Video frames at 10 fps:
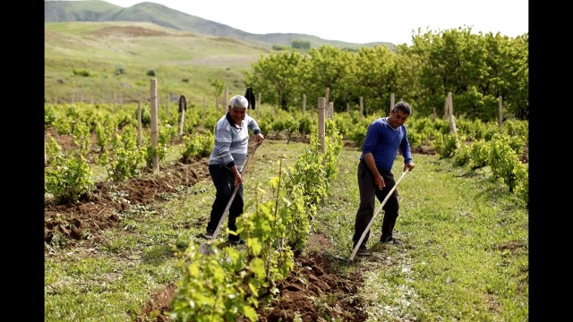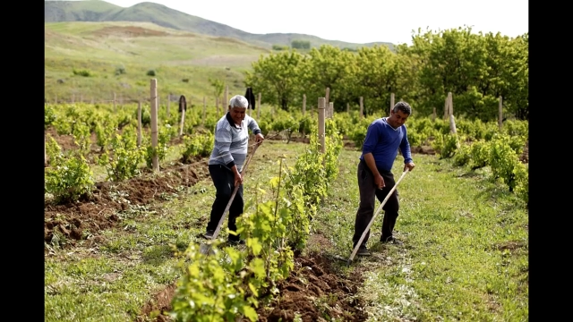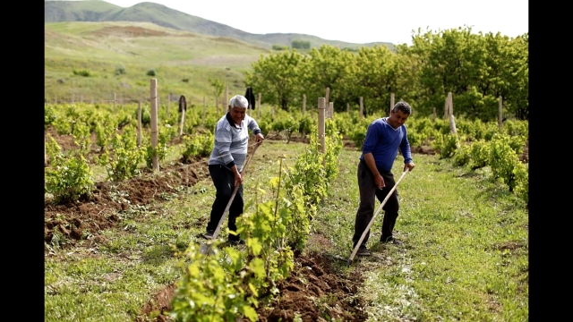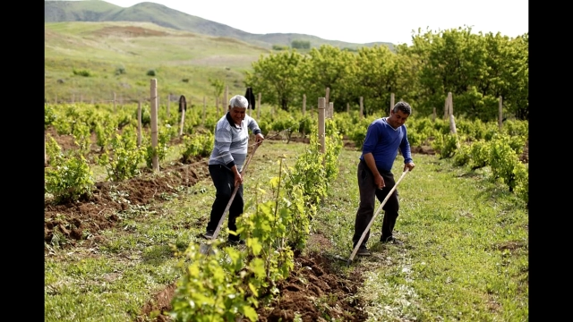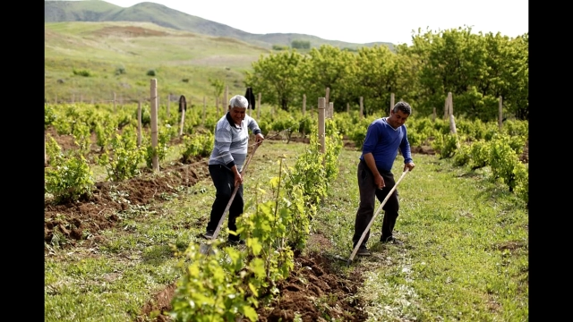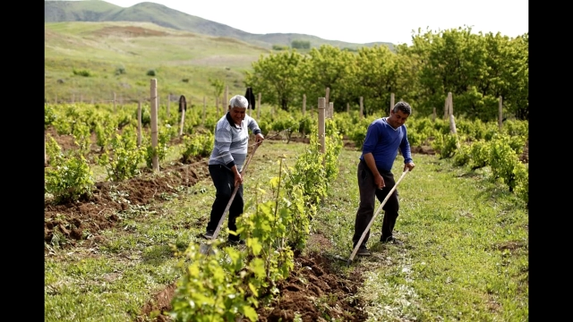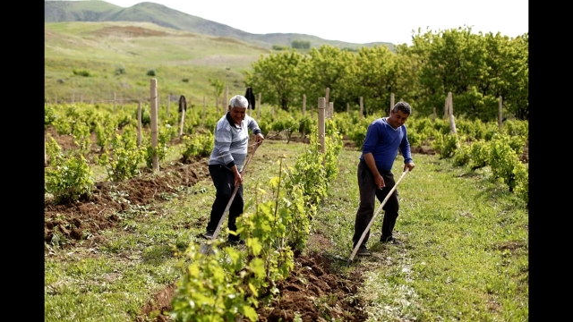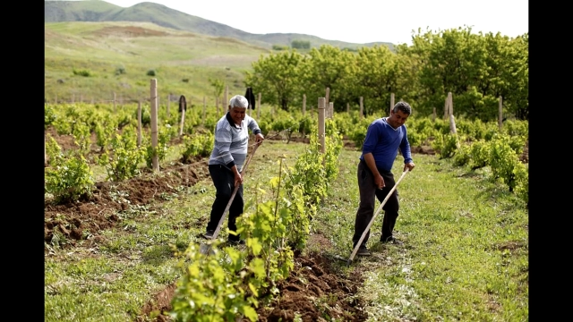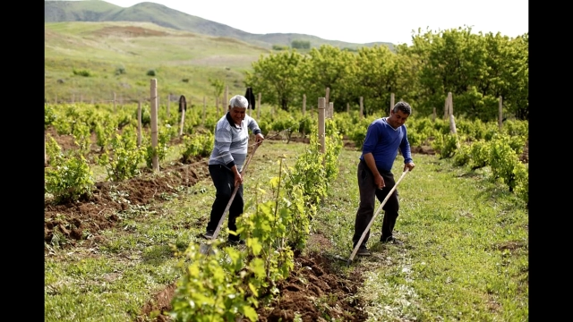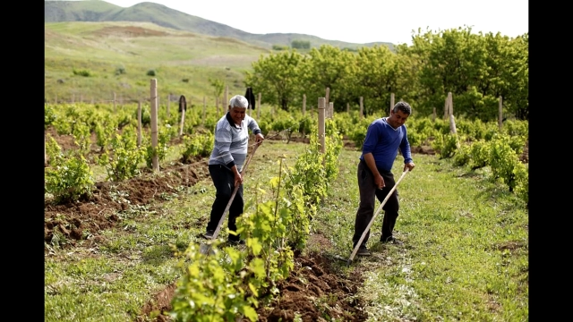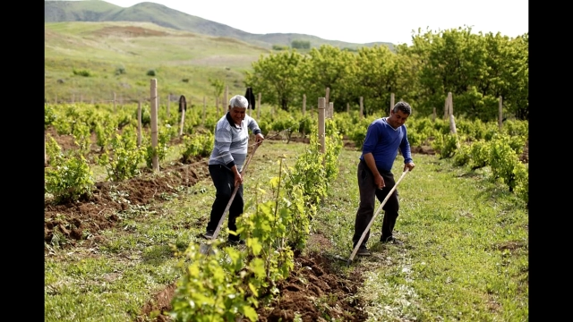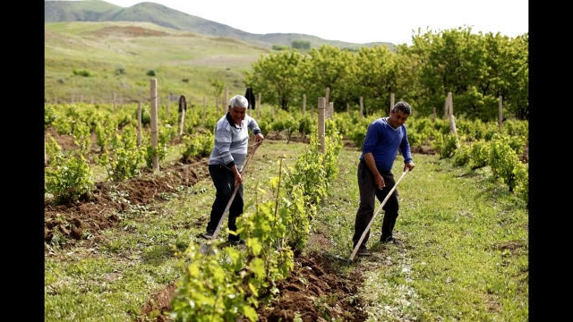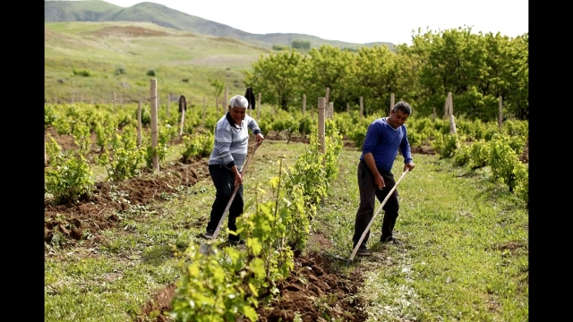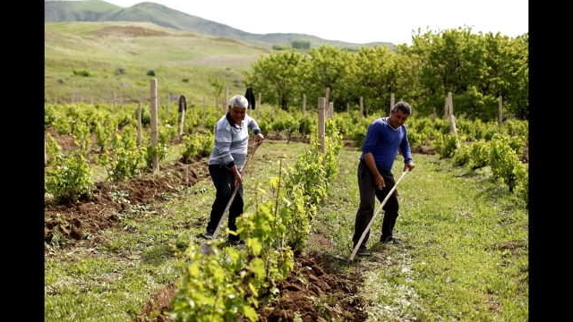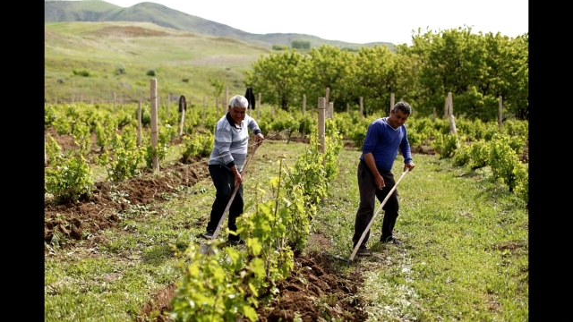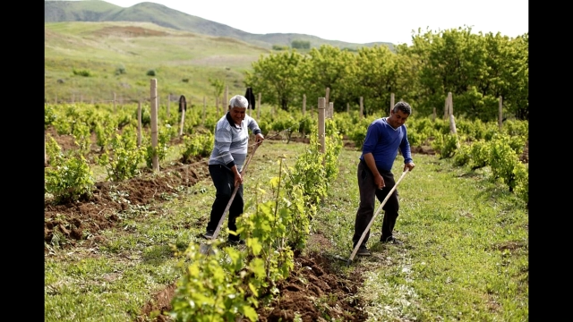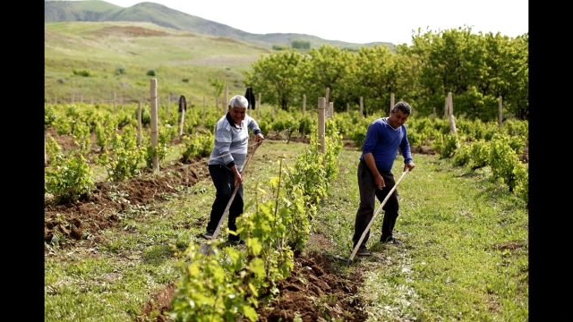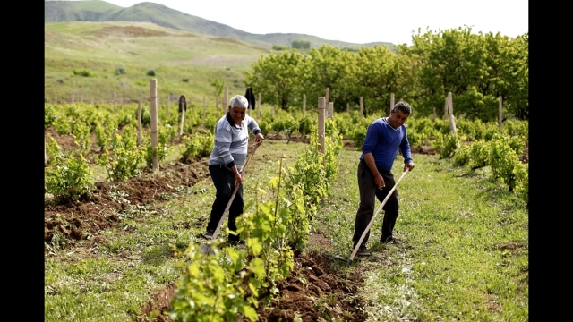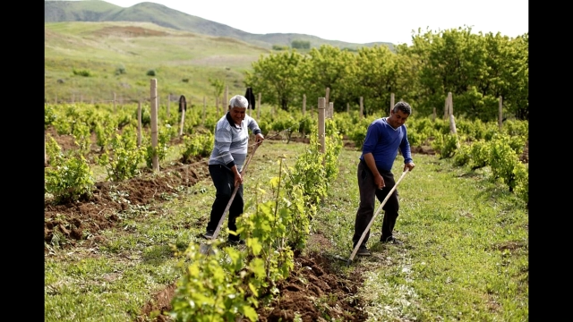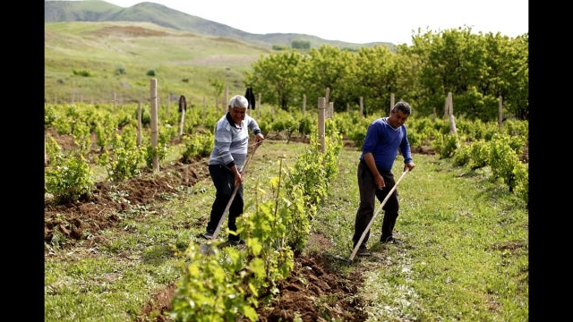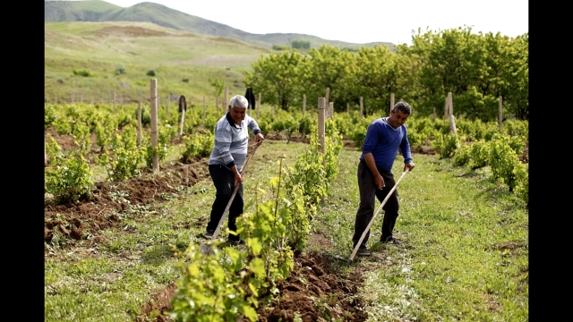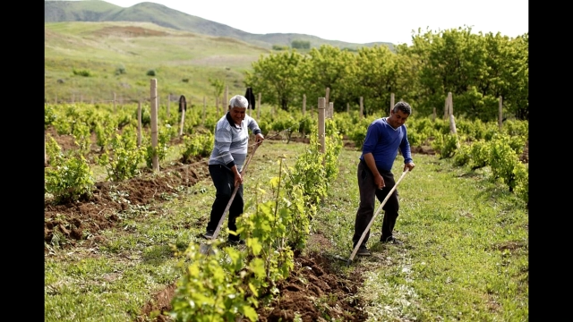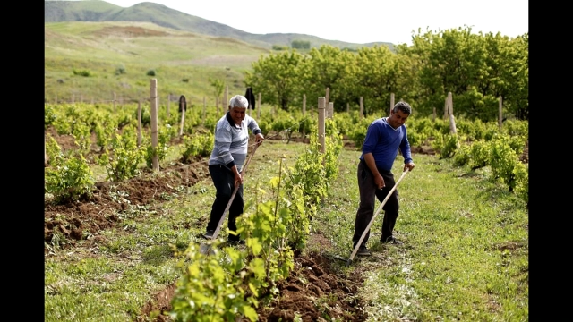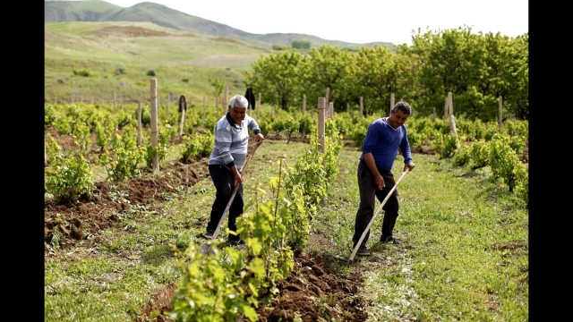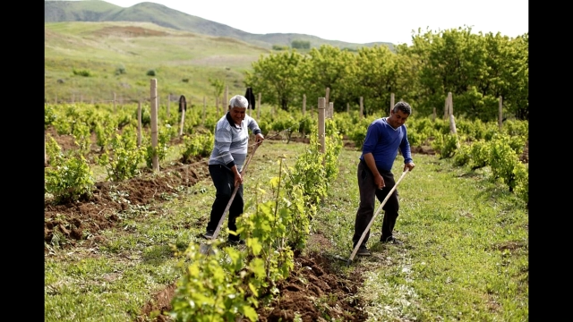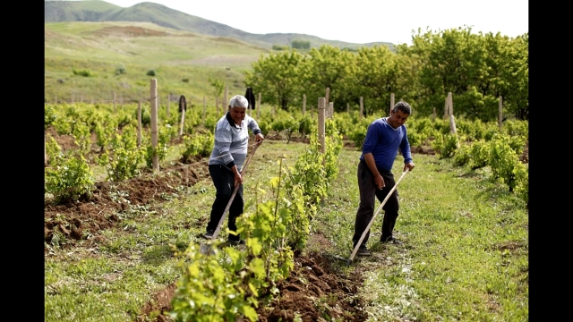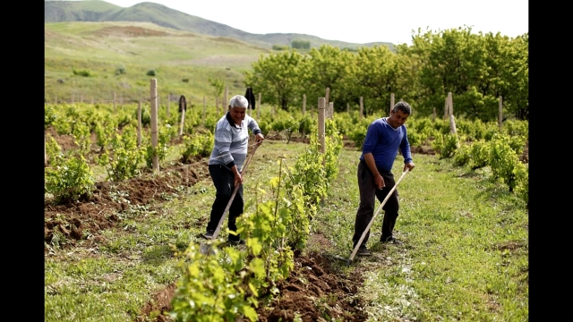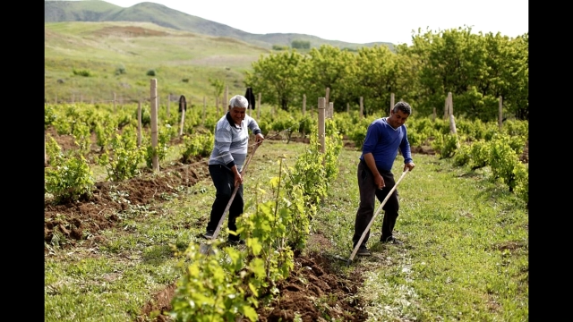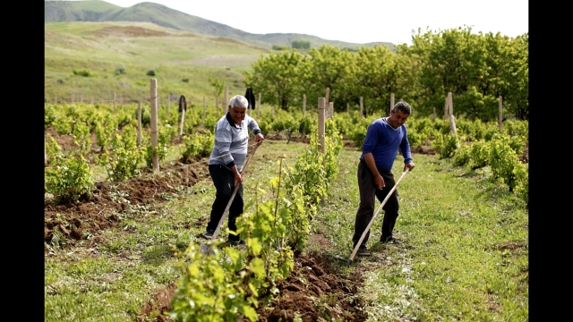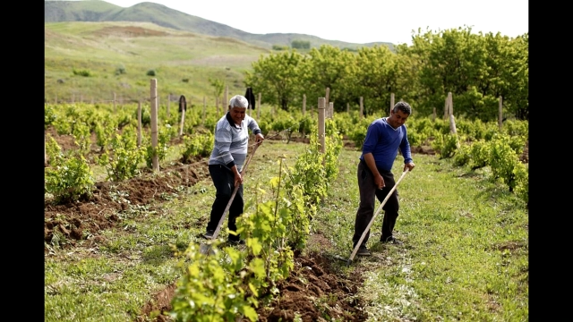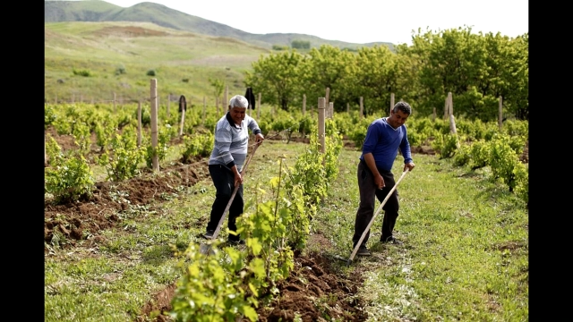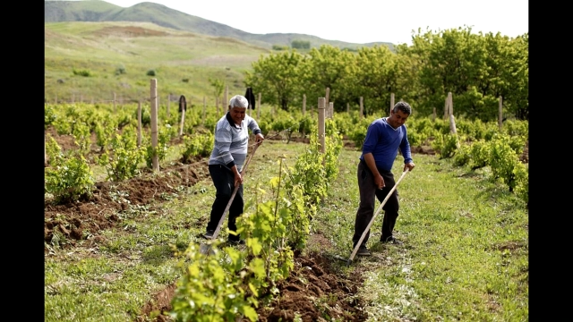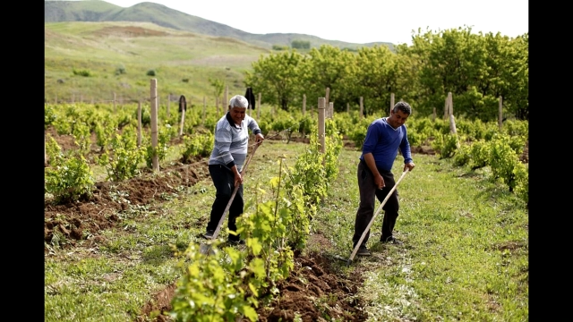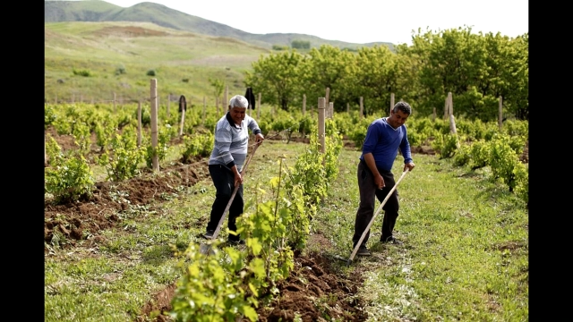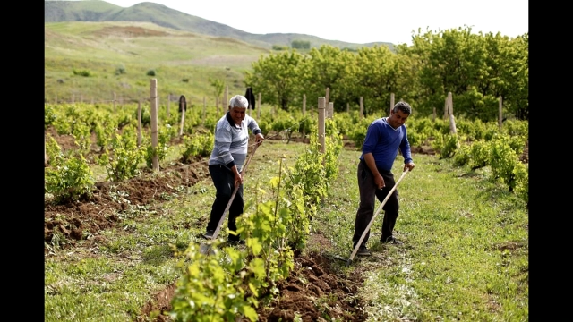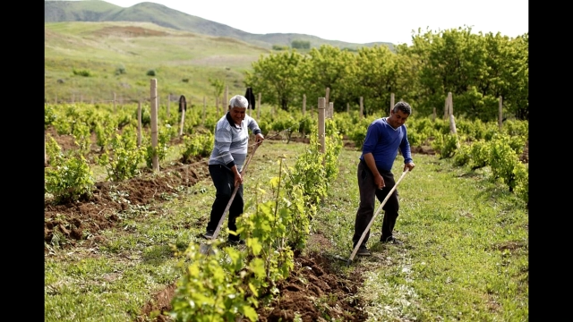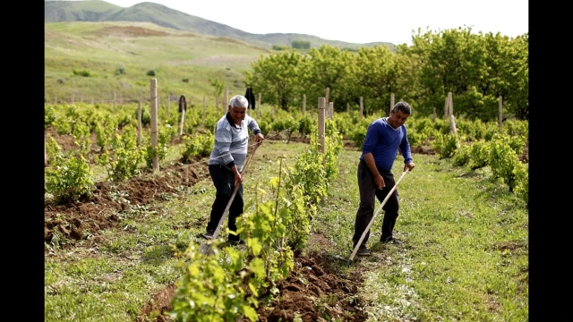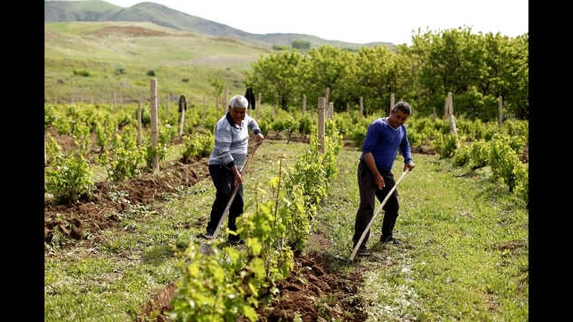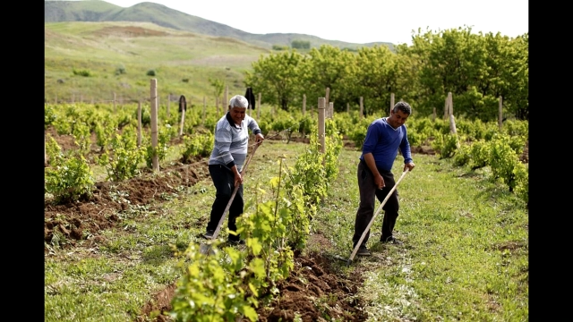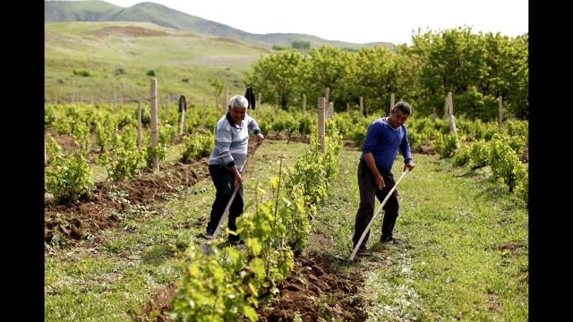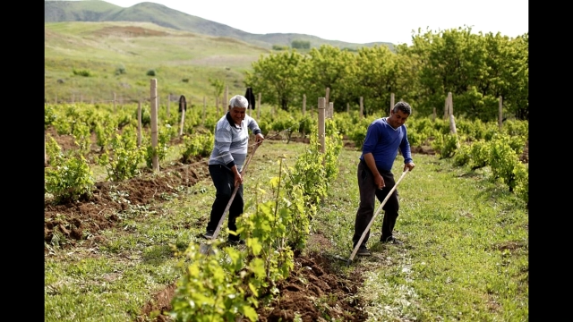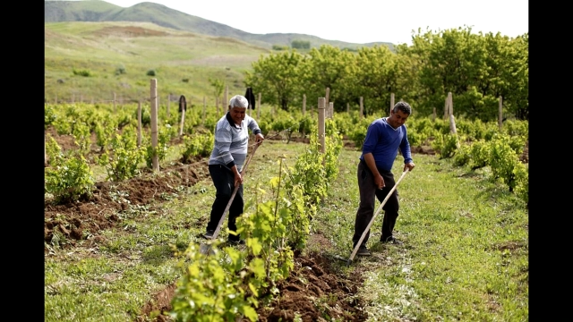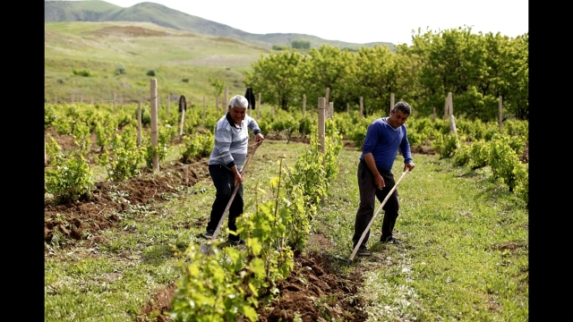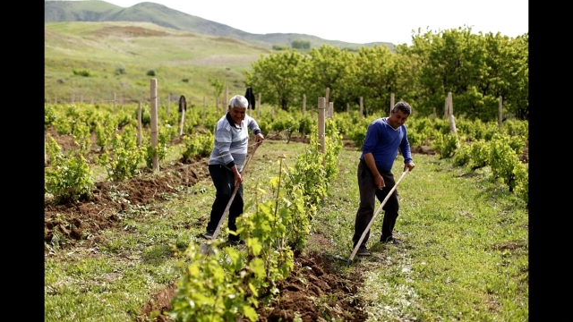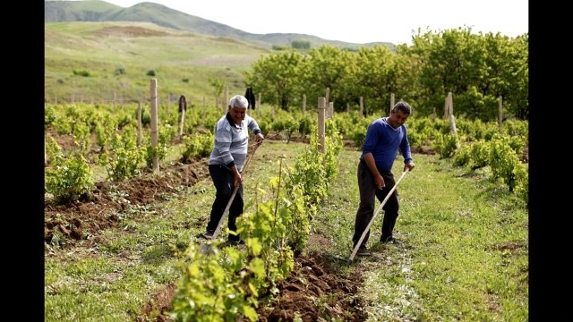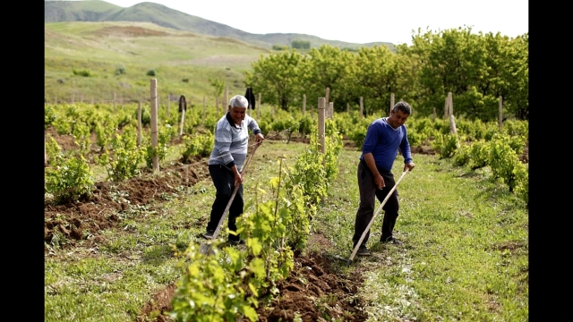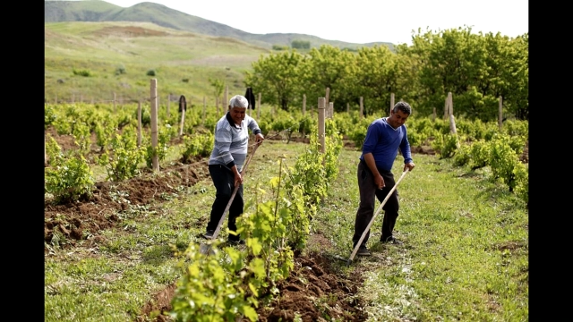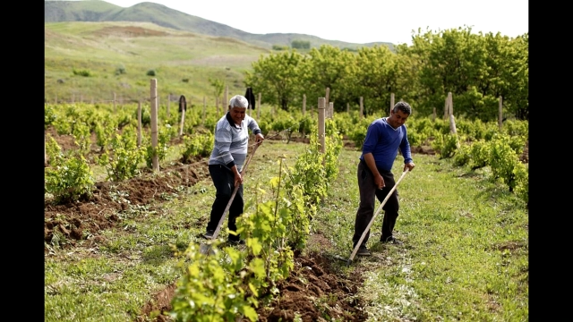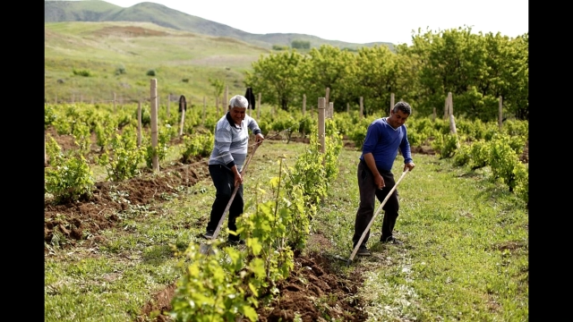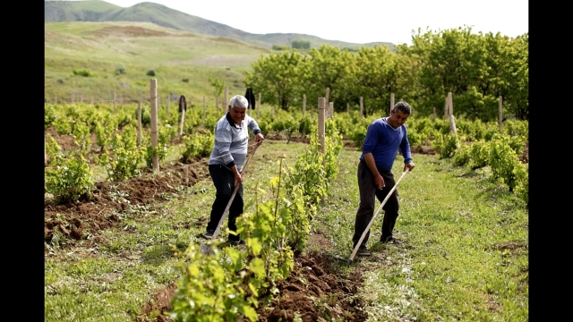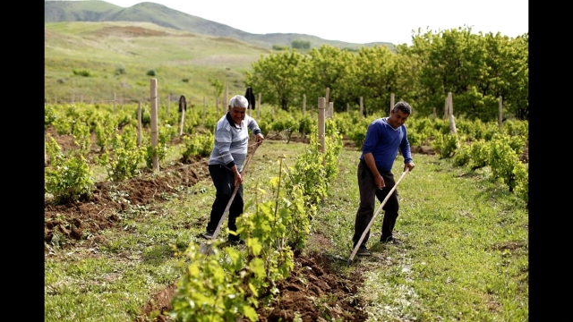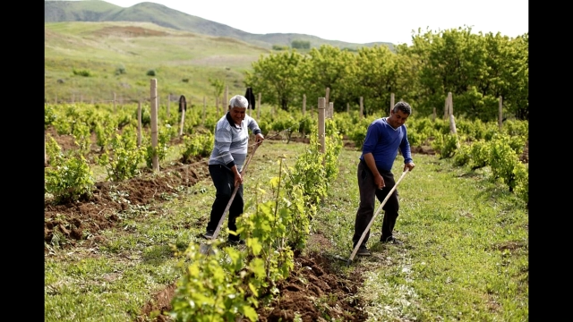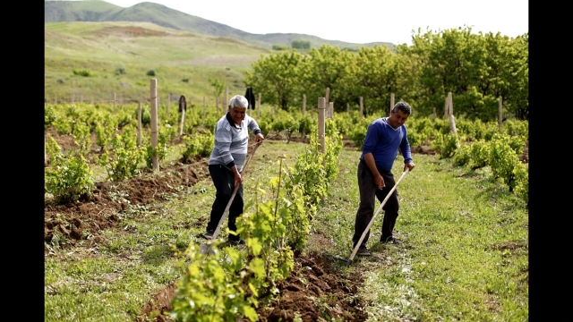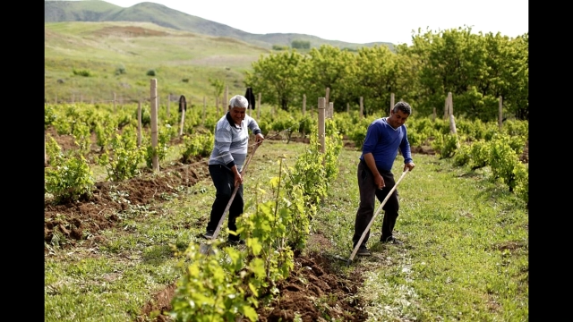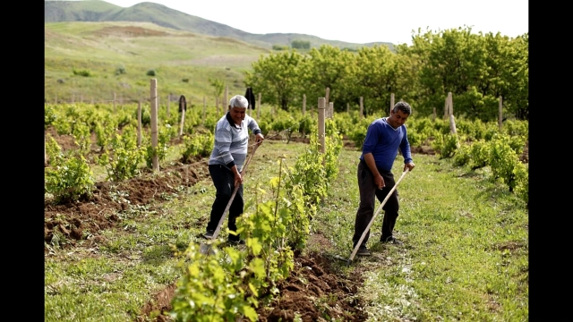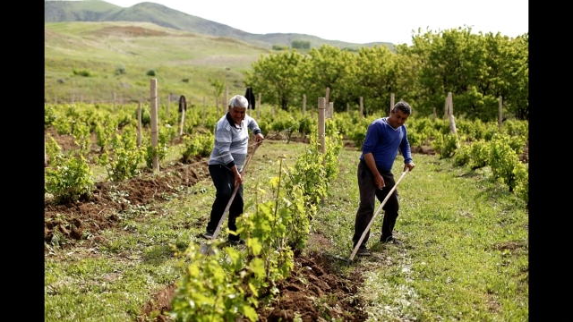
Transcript: [unreadable: no face in view]